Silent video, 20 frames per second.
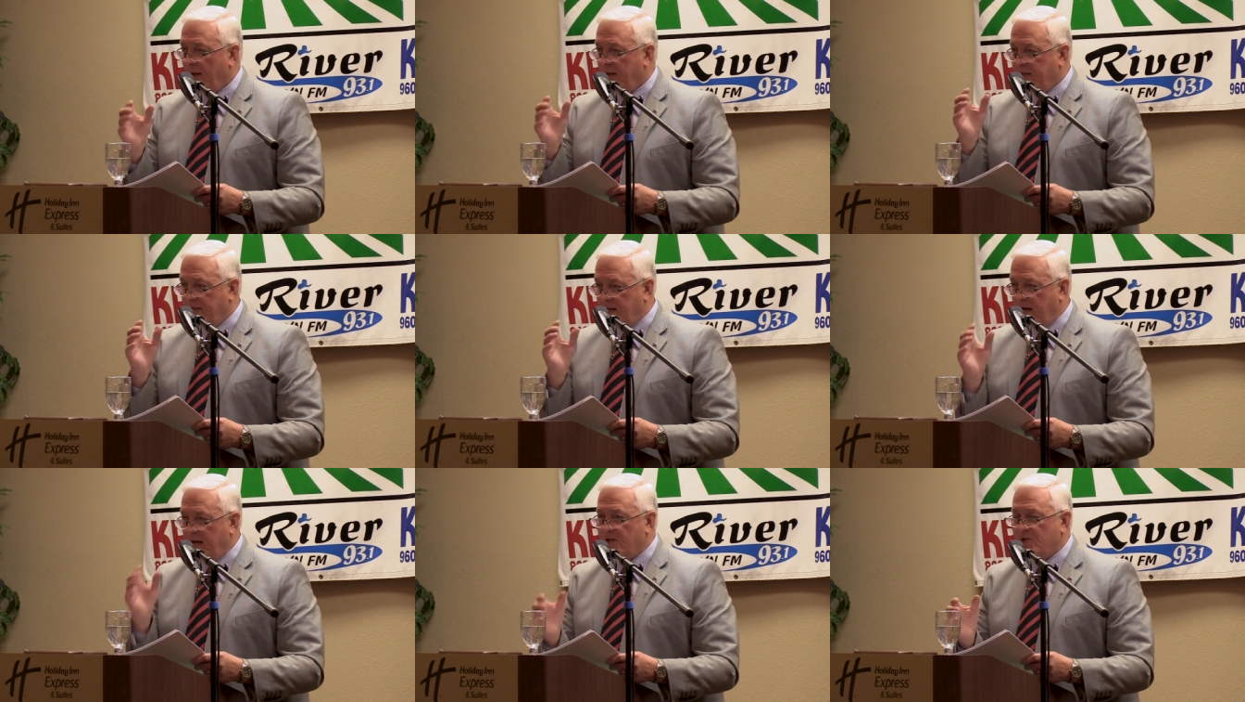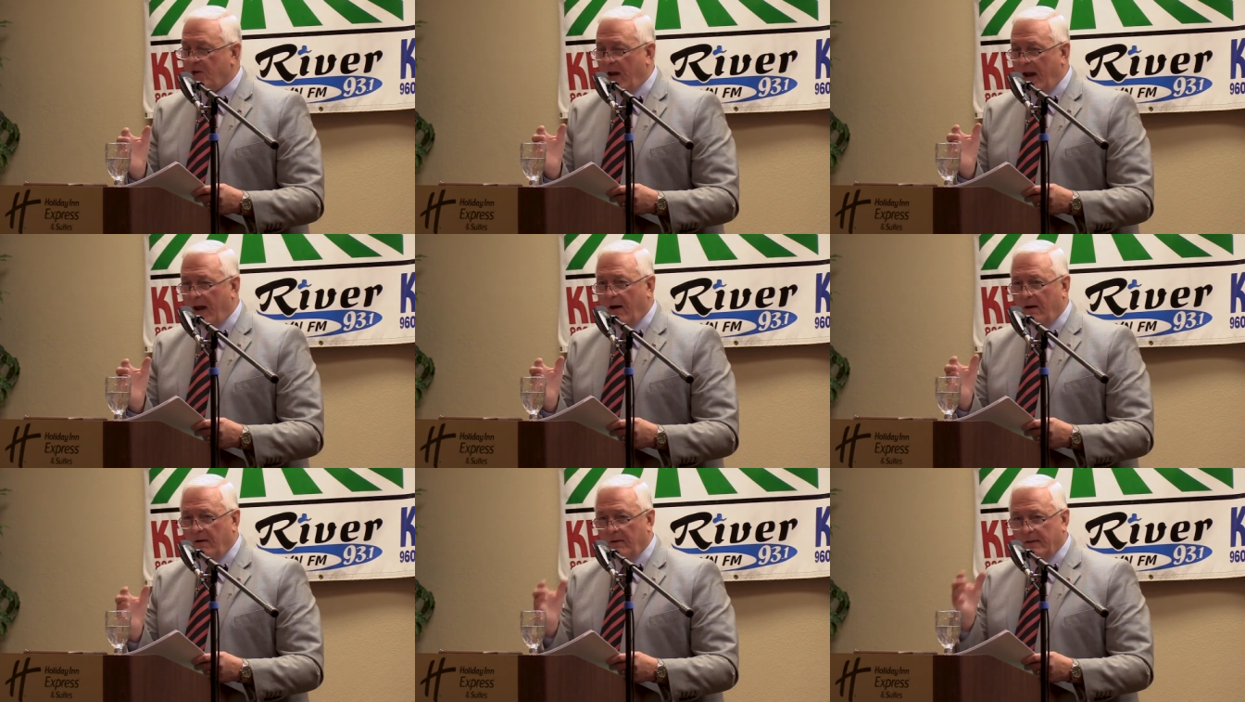
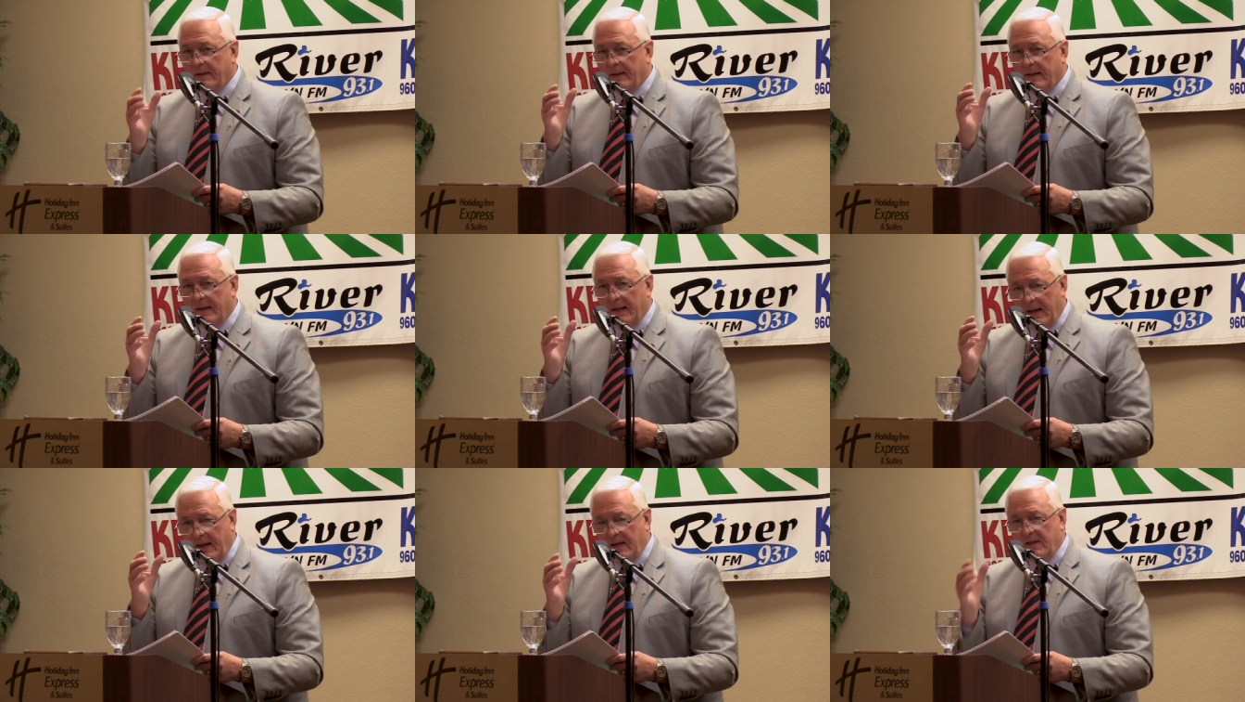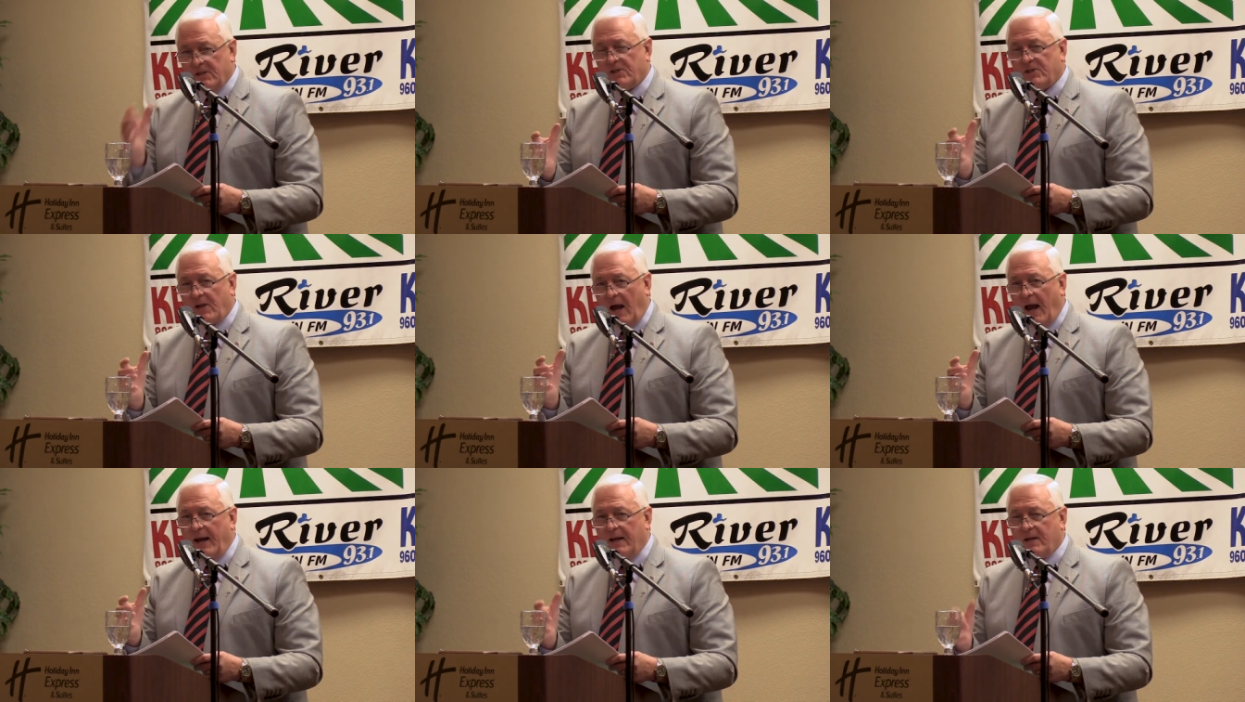detailed
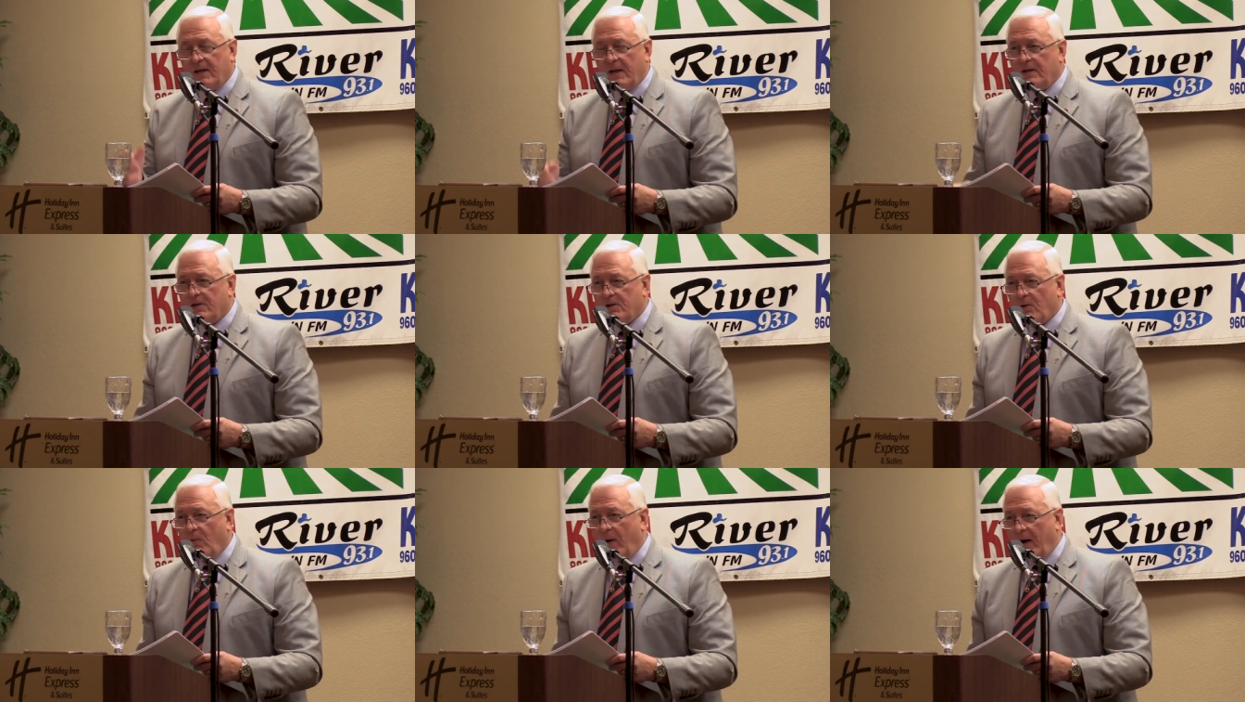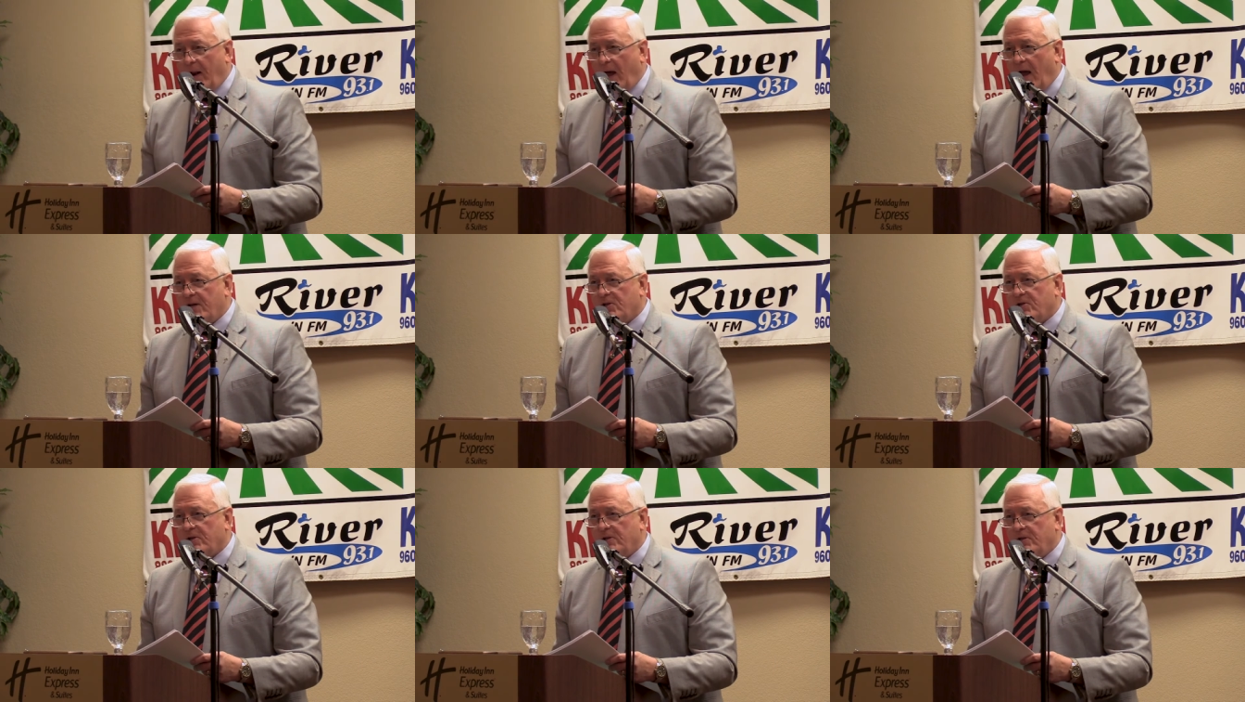insight into what
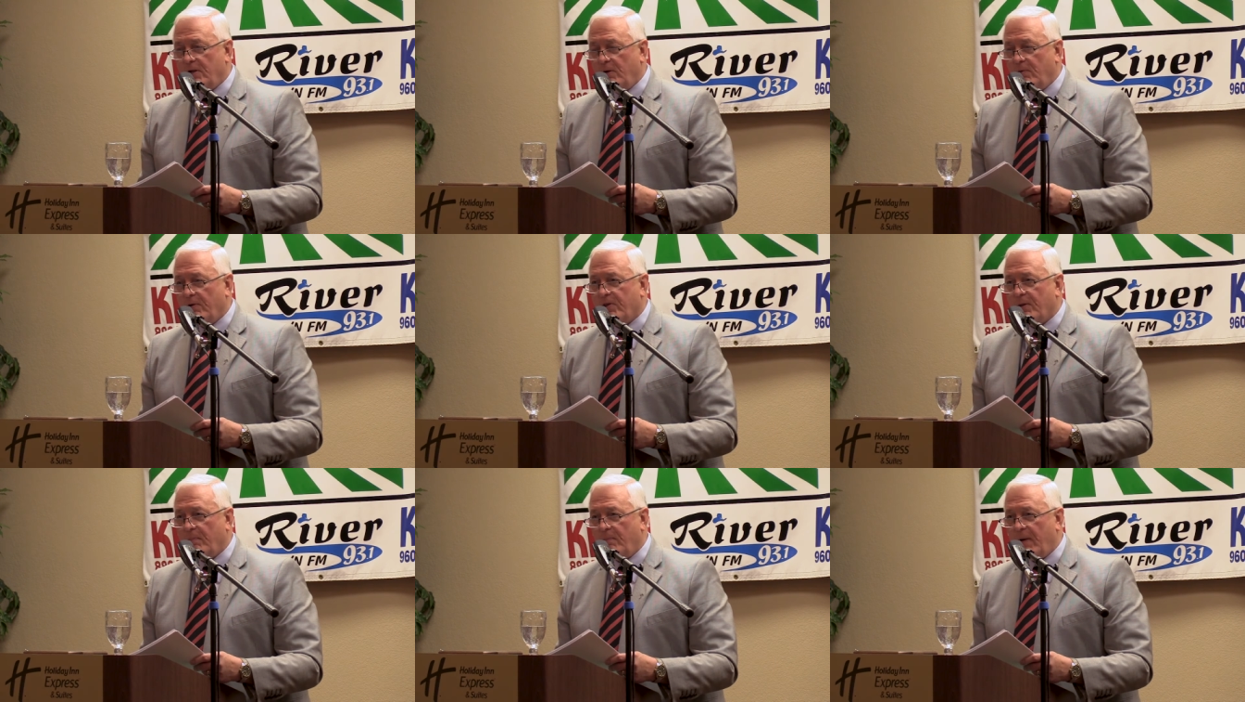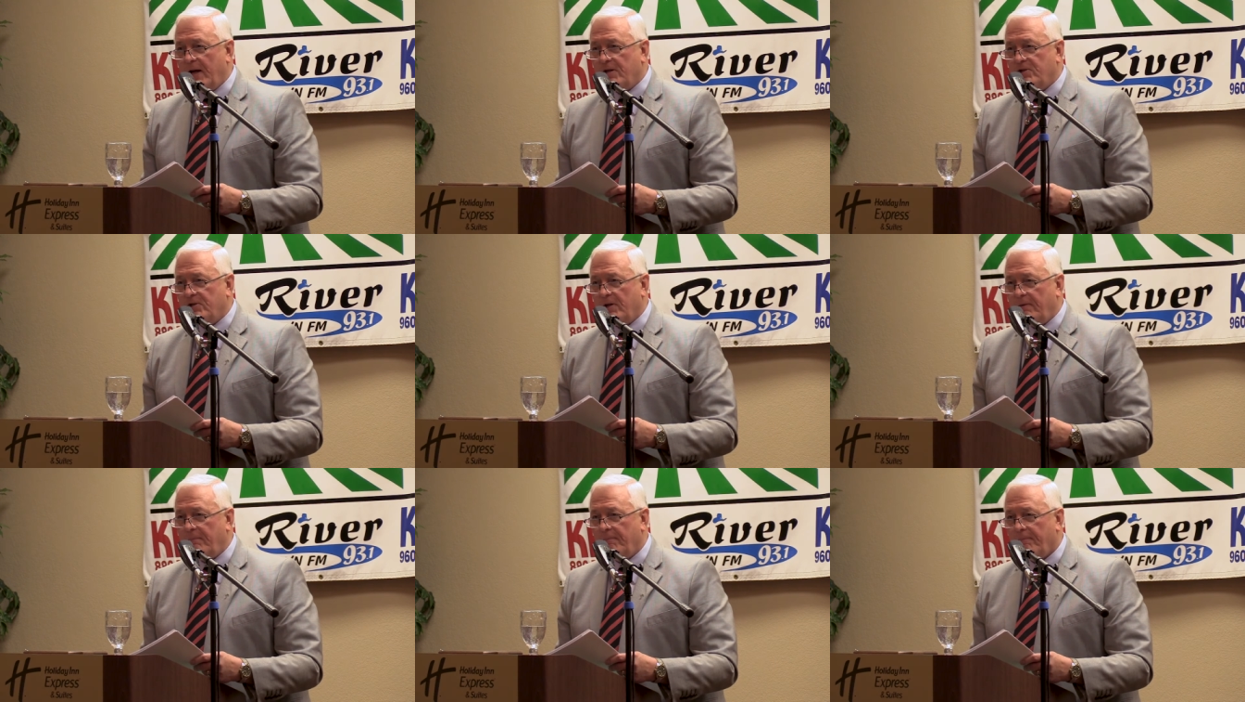I should do with the
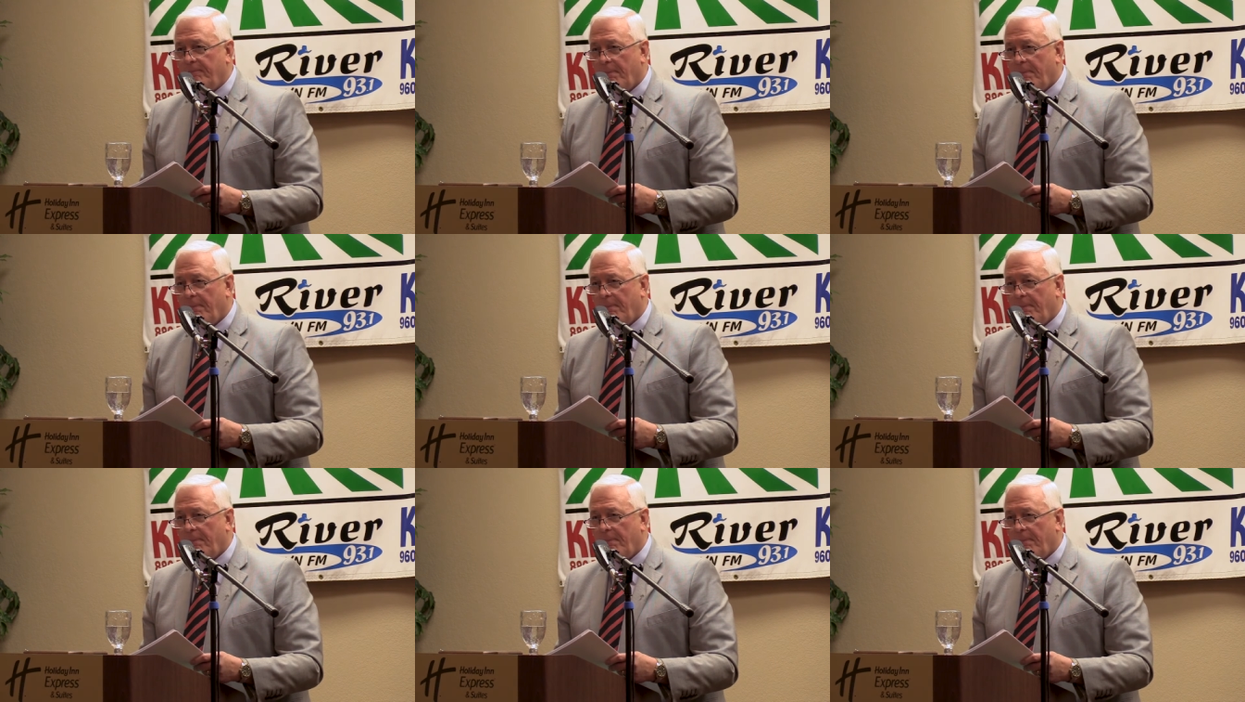budget,